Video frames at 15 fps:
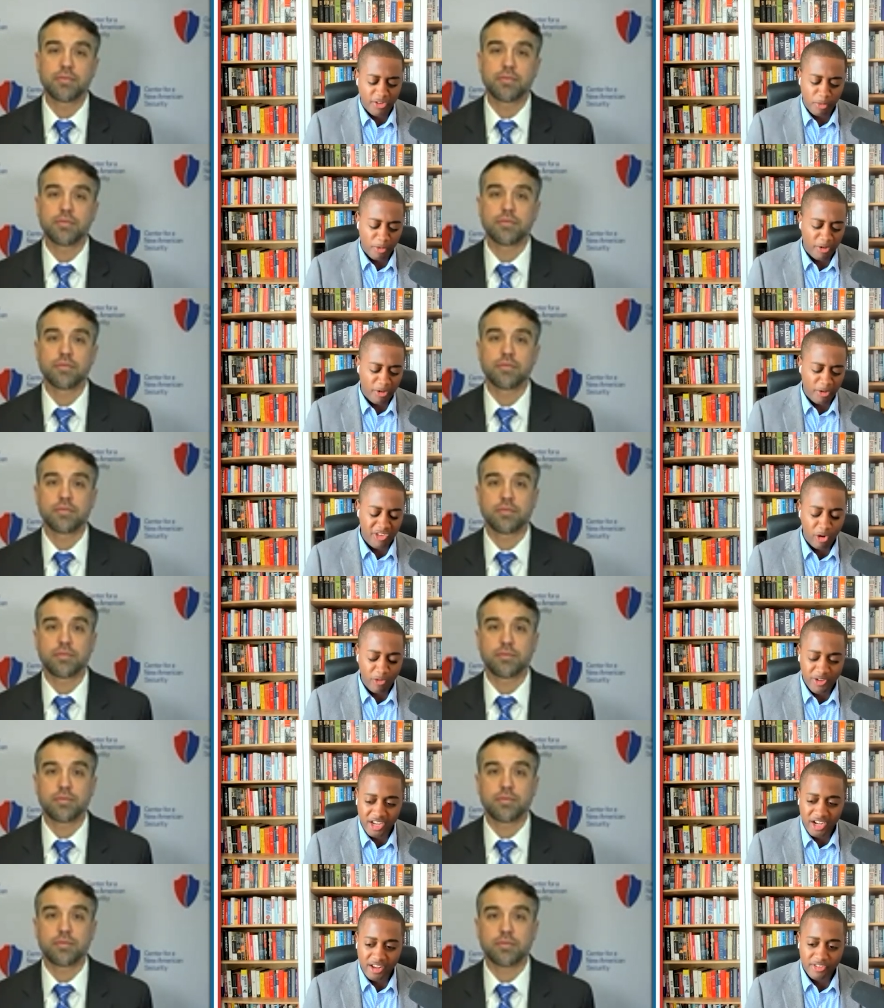Speaker 1: is where the
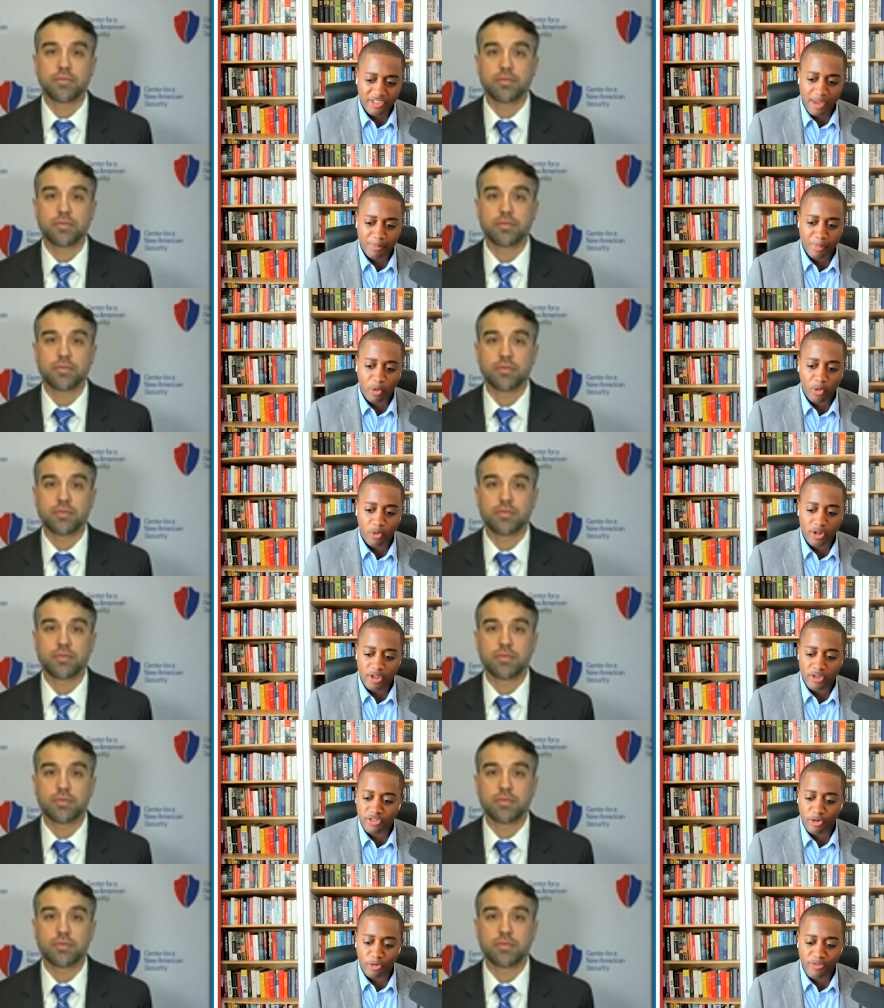Soviet example
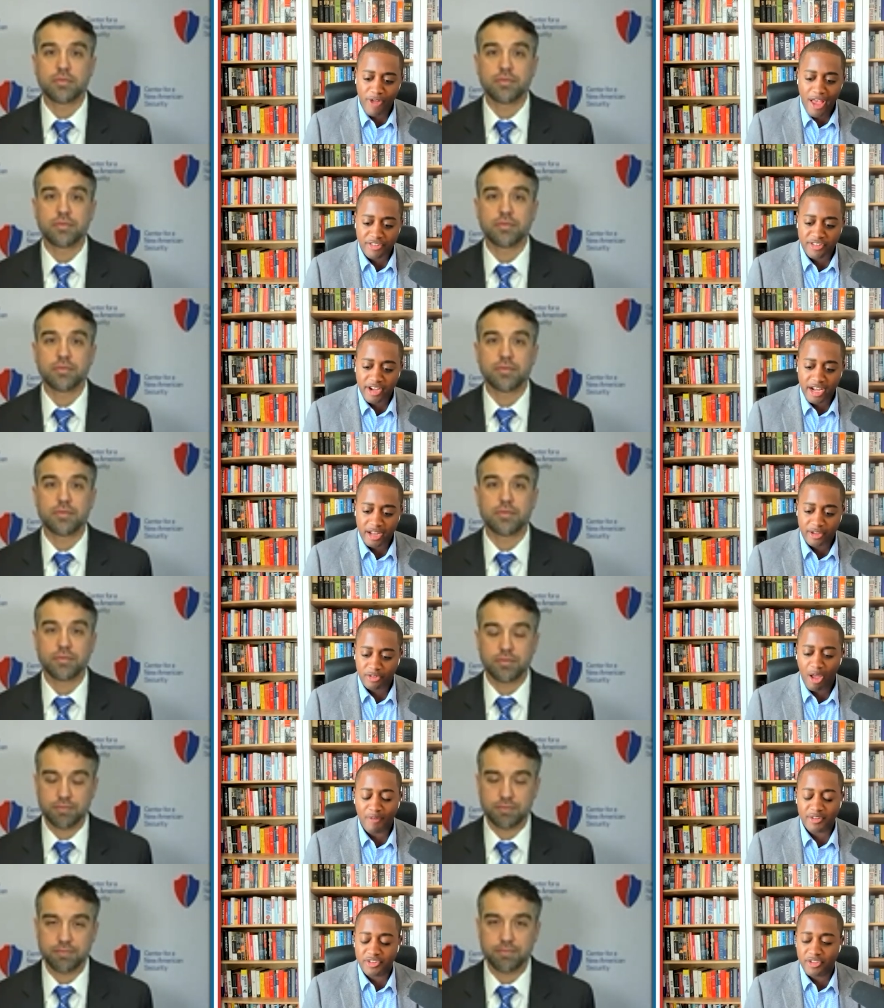is so fascinating
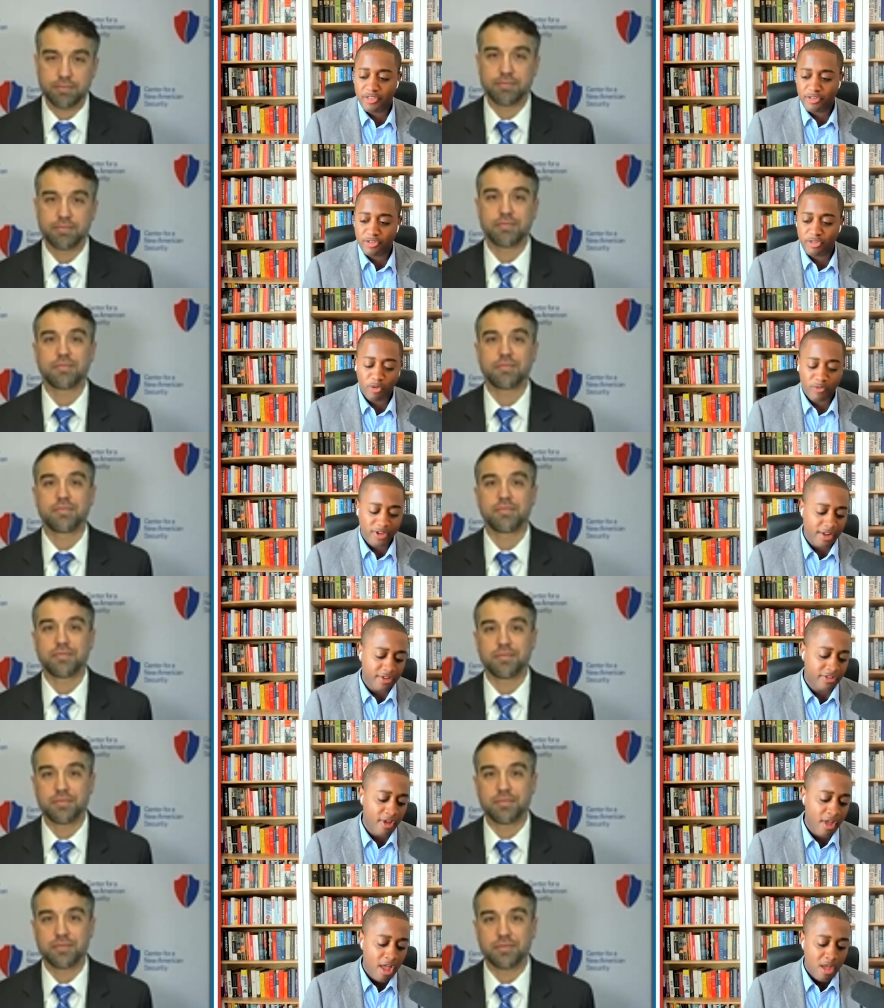because obviously the
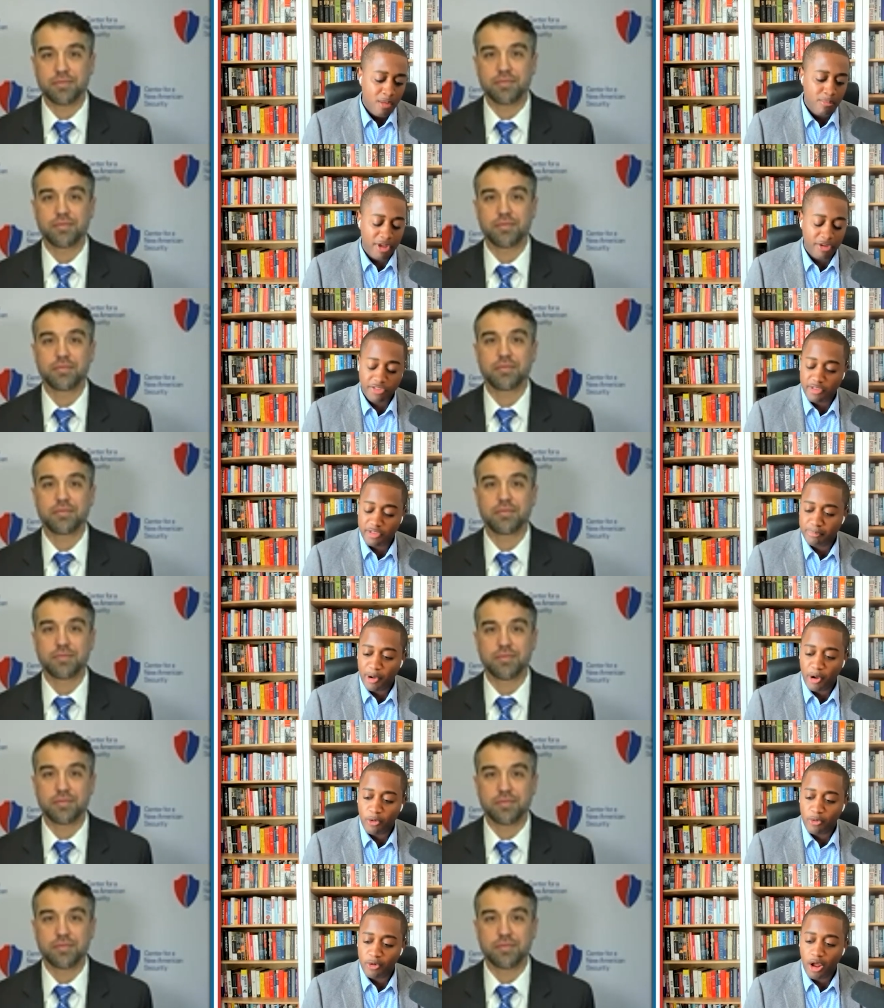Soviets missed the
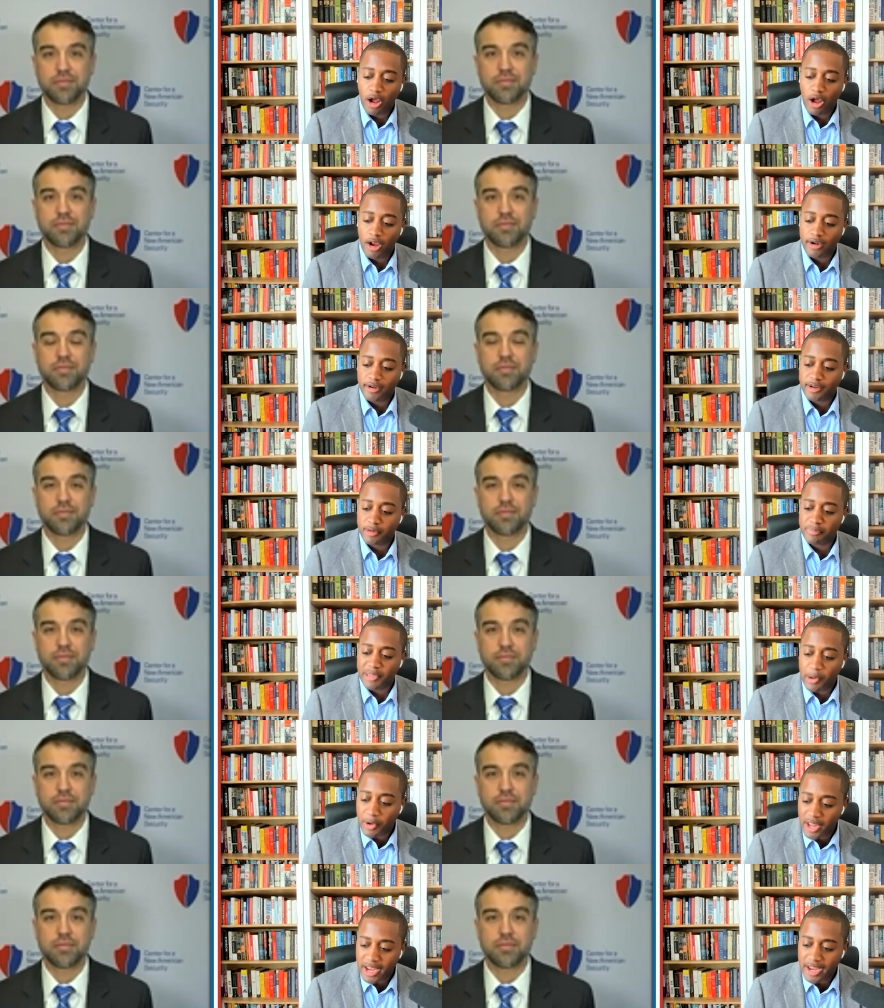boat on
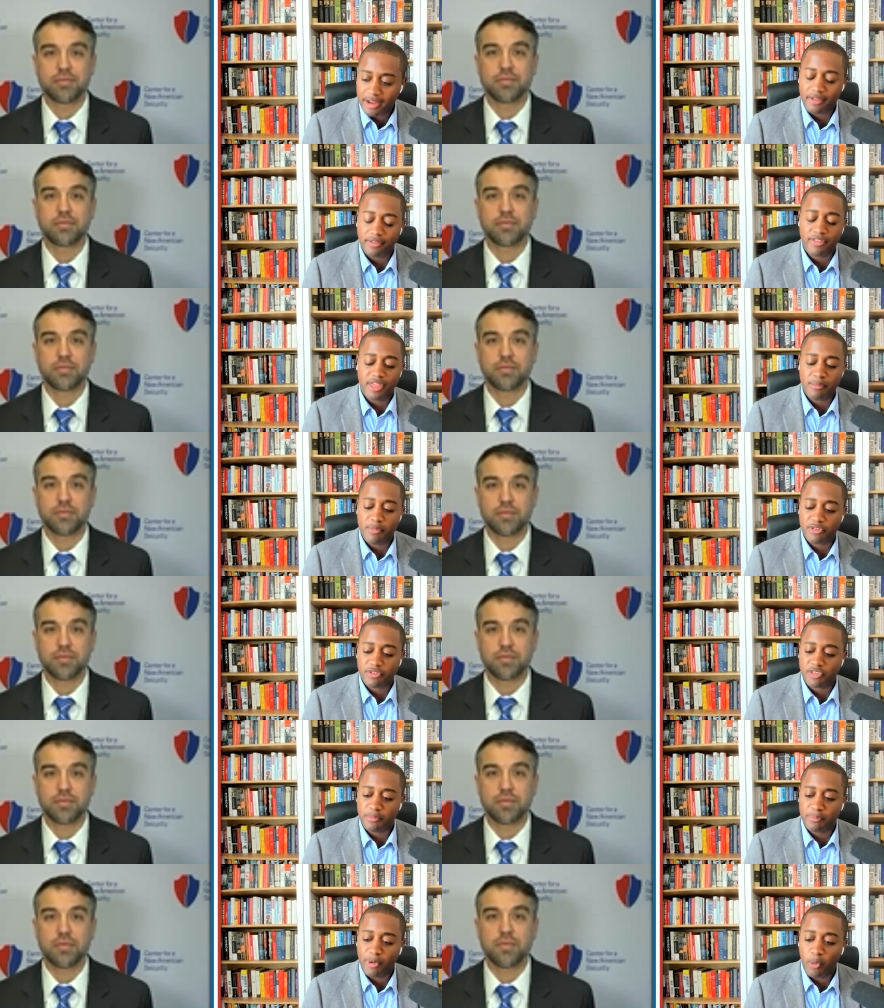computing, they
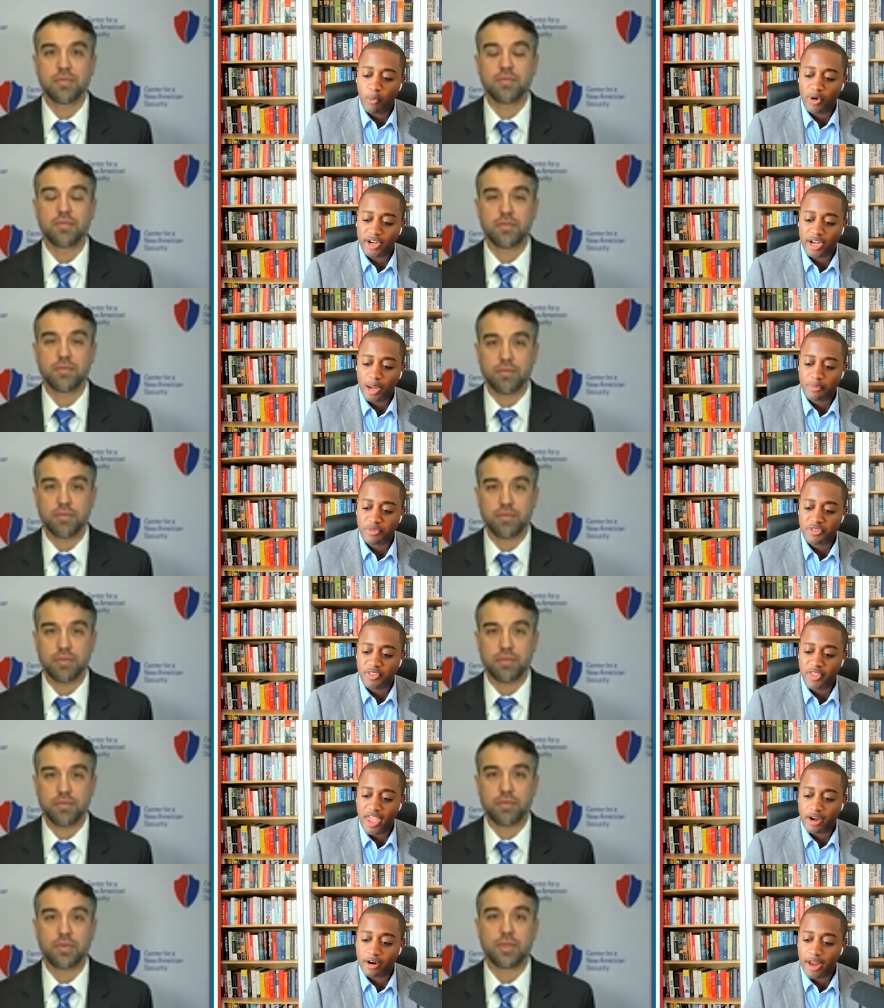missed the boat when it comes to
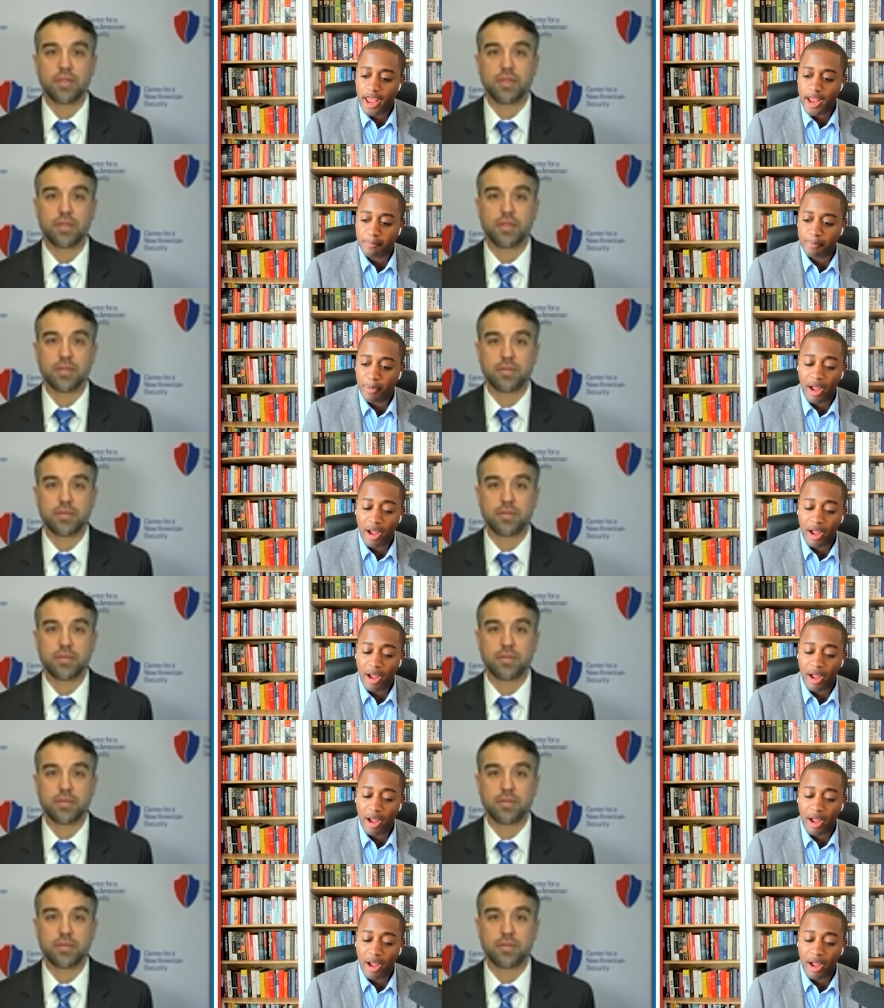the internet,